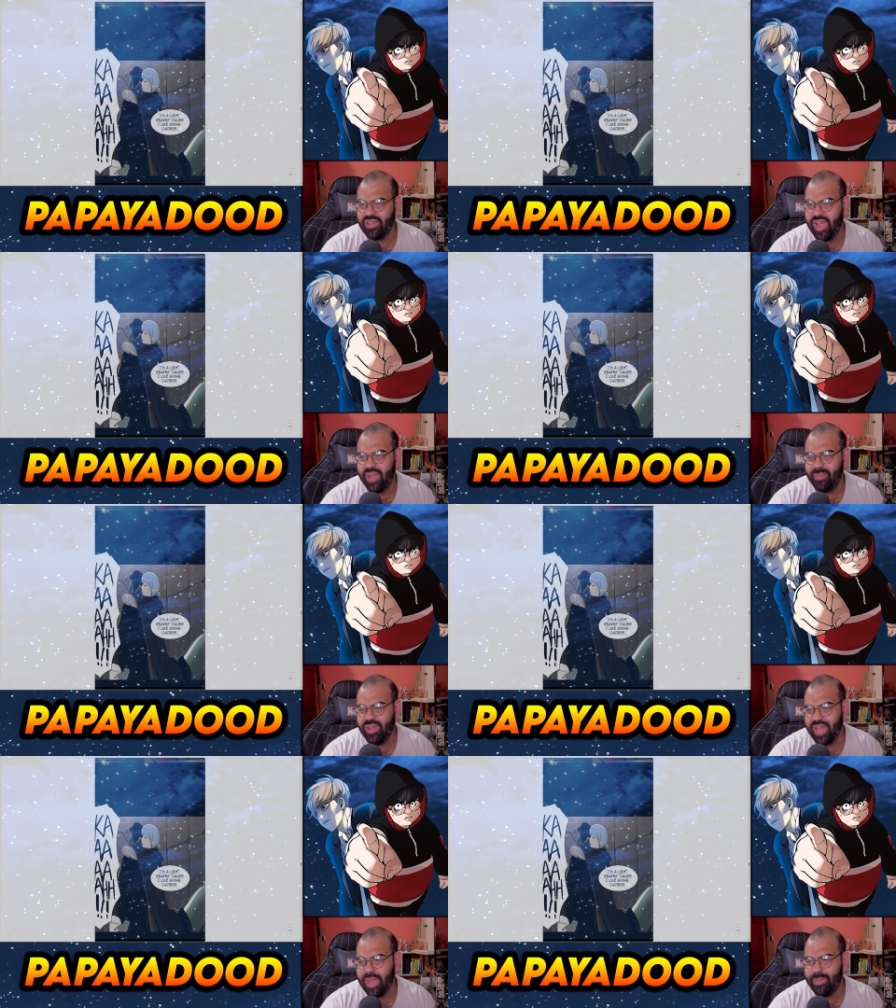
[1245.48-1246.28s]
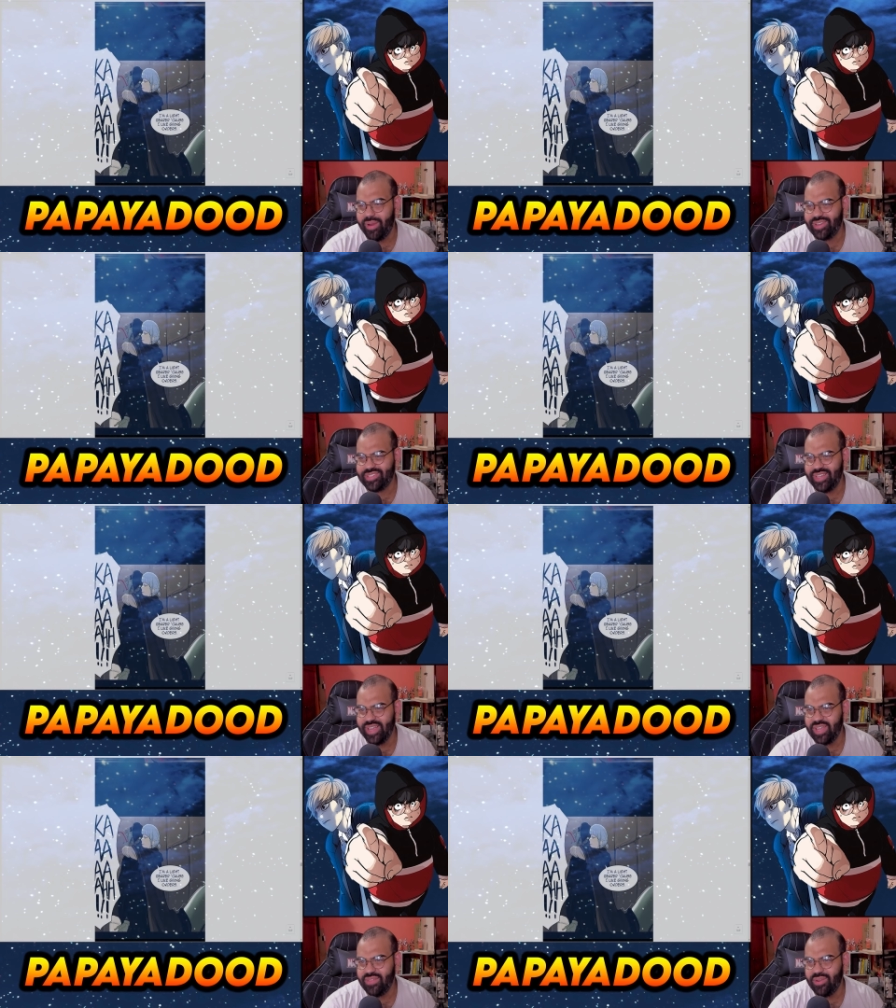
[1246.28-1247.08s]
I'm a light bearer because I
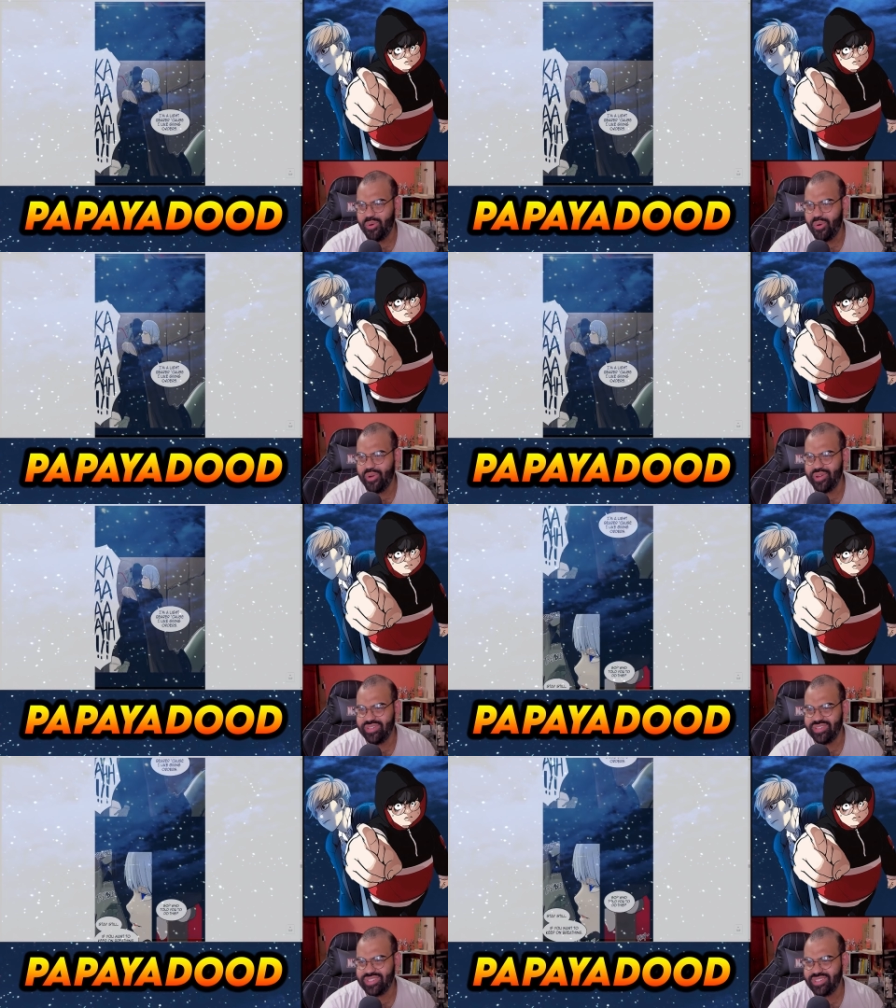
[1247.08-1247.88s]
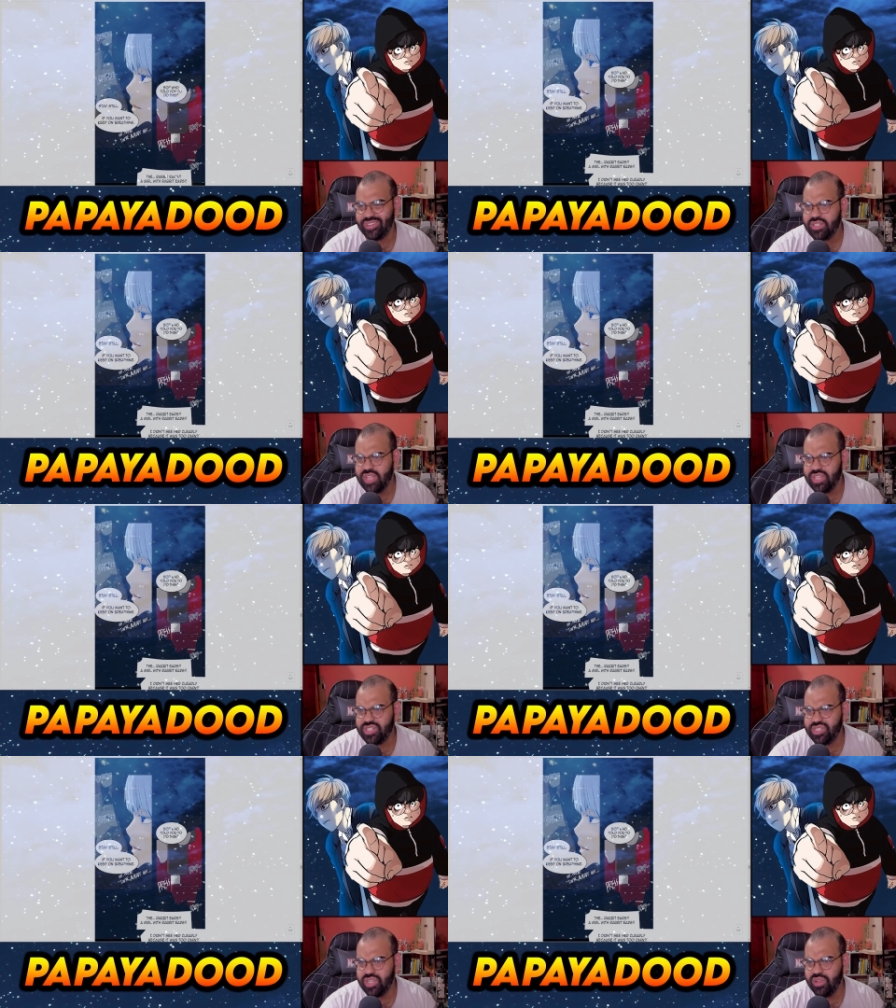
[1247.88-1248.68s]
like giving orders. Stay
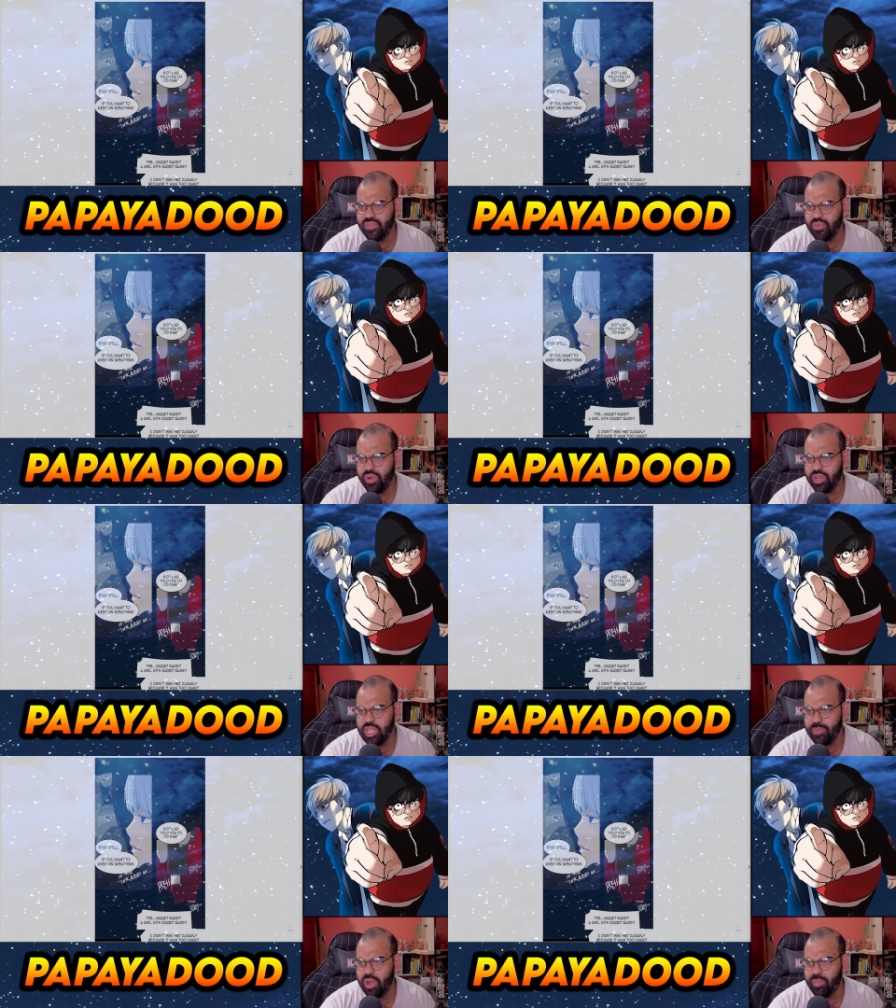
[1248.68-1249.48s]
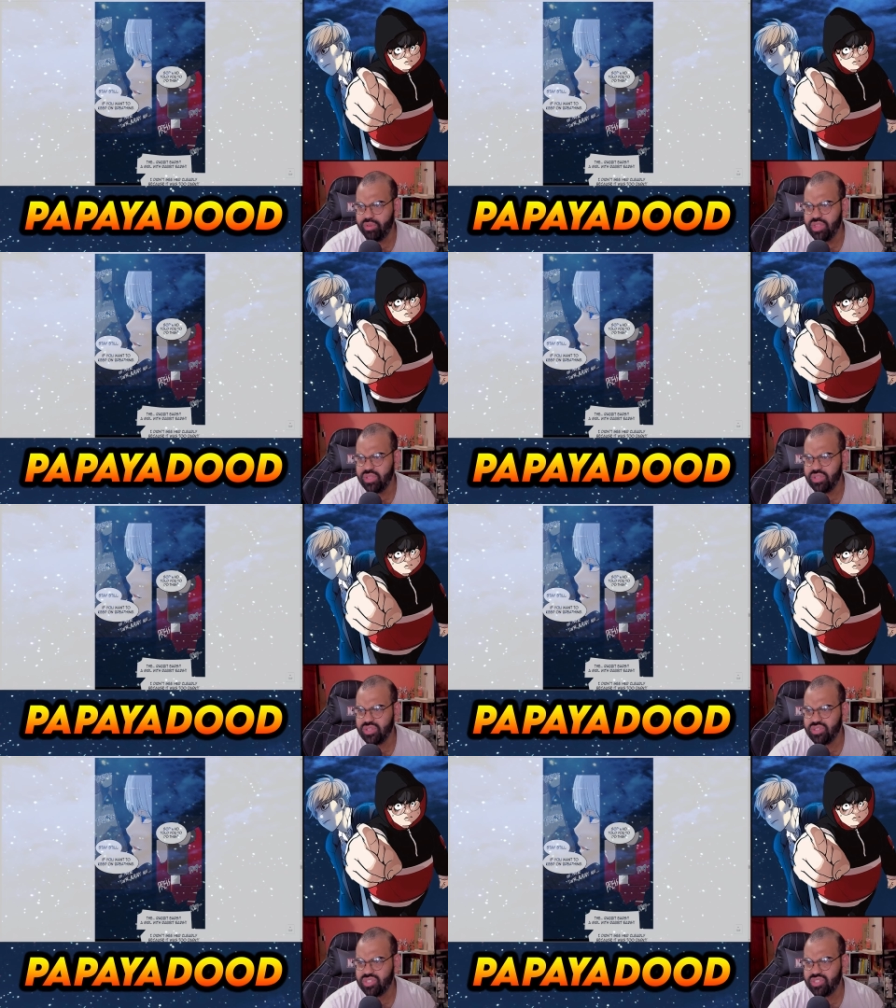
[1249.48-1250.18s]
still if you want to keep on breathing.